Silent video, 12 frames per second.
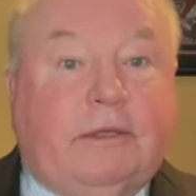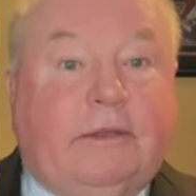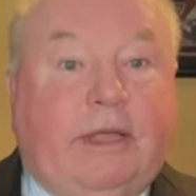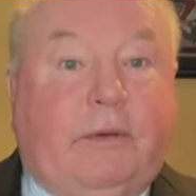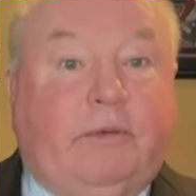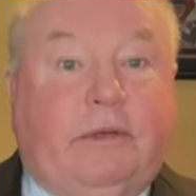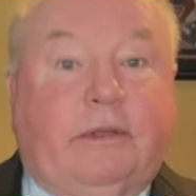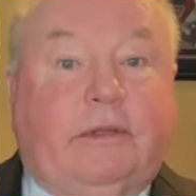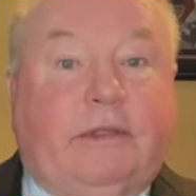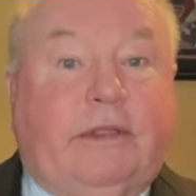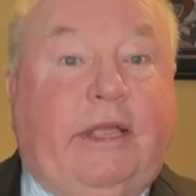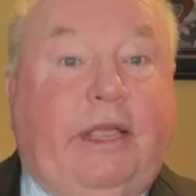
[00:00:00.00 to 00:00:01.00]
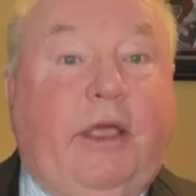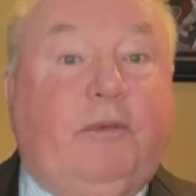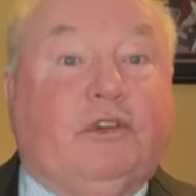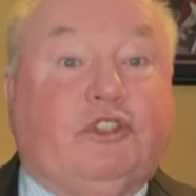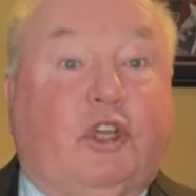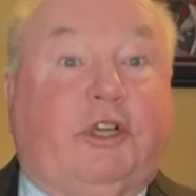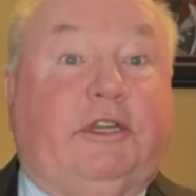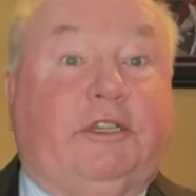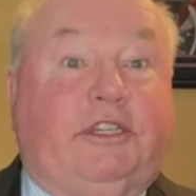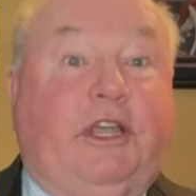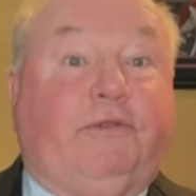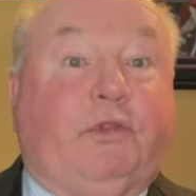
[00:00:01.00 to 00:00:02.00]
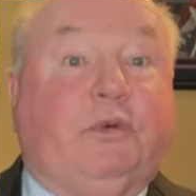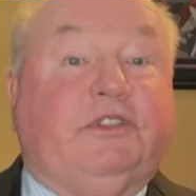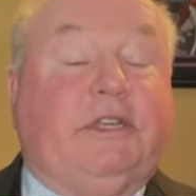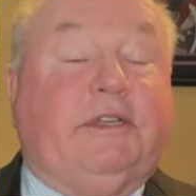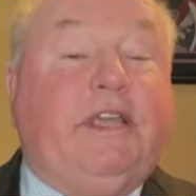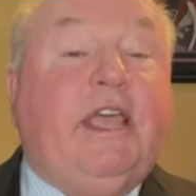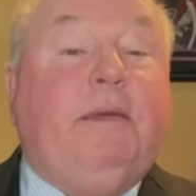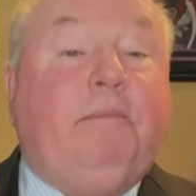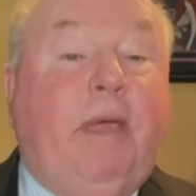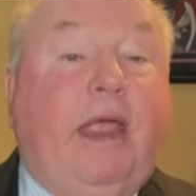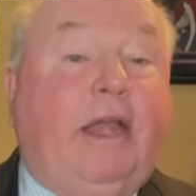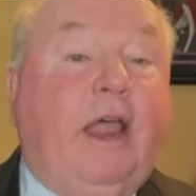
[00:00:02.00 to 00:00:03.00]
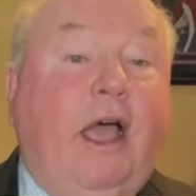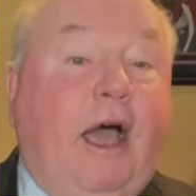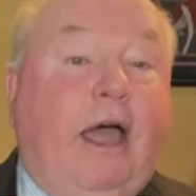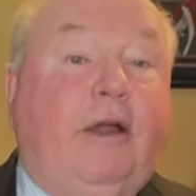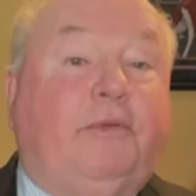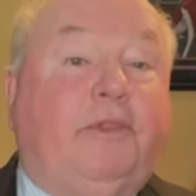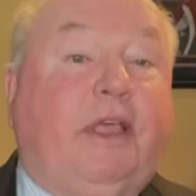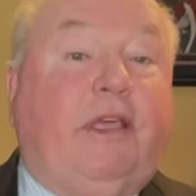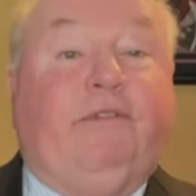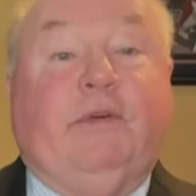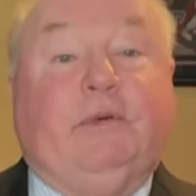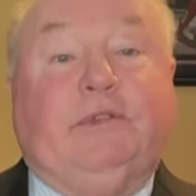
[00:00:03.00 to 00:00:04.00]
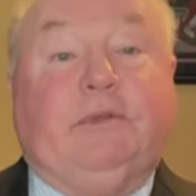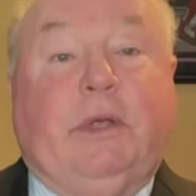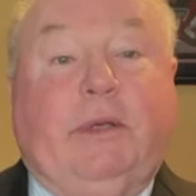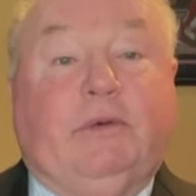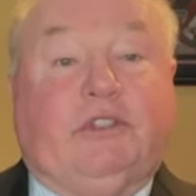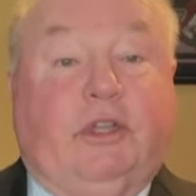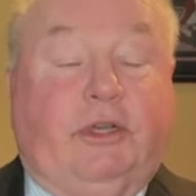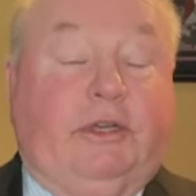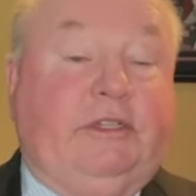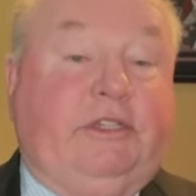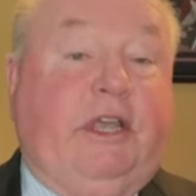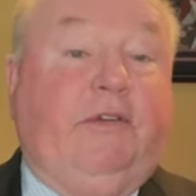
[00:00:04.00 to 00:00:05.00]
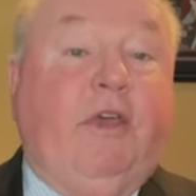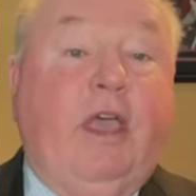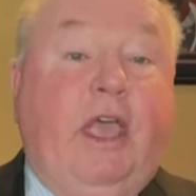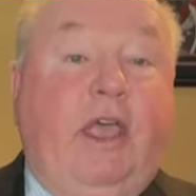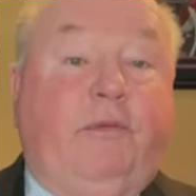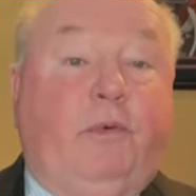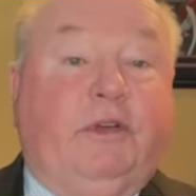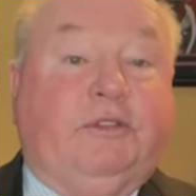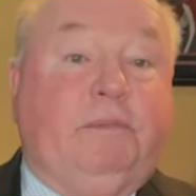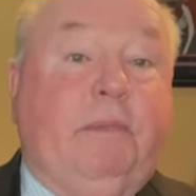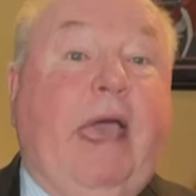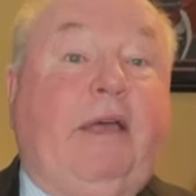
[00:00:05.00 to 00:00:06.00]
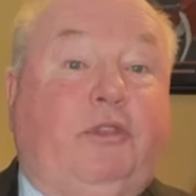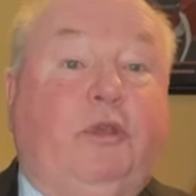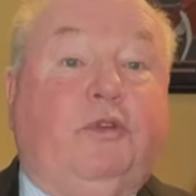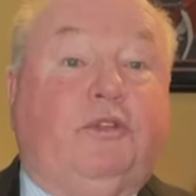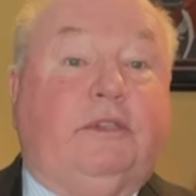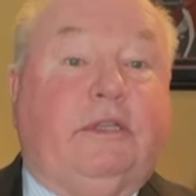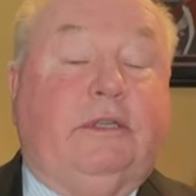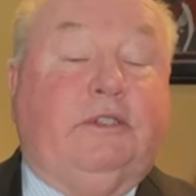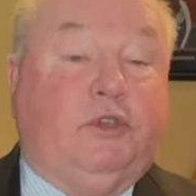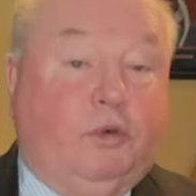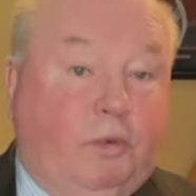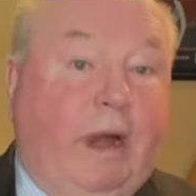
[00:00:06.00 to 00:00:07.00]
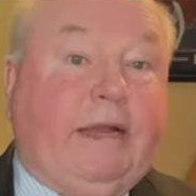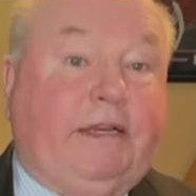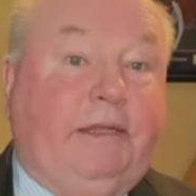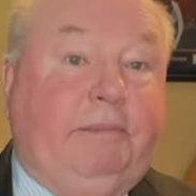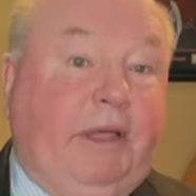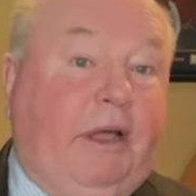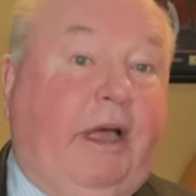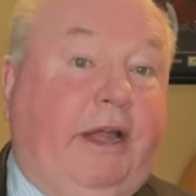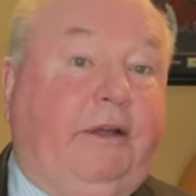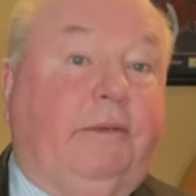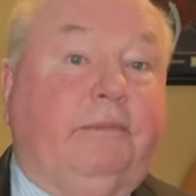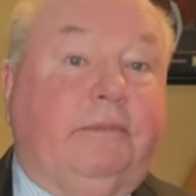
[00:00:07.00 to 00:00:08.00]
that he was looking to see if there was a teammate. I don't think he was looking to see if it was Matthews directly behind him.